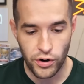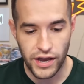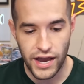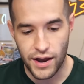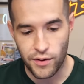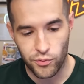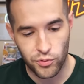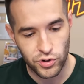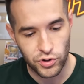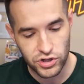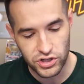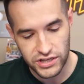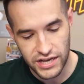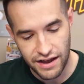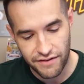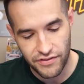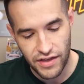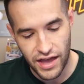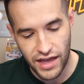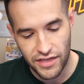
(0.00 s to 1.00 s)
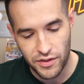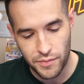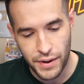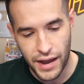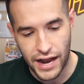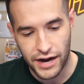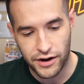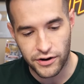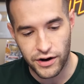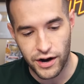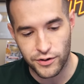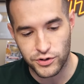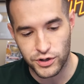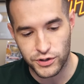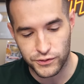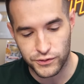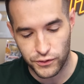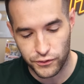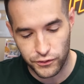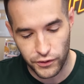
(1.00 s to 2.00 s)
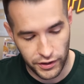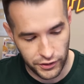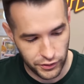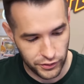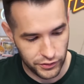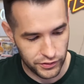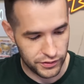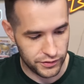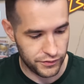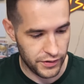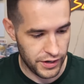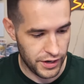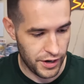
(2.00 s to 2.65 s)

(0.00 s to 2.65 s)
Okay, we'll just have that in the background just for fun during this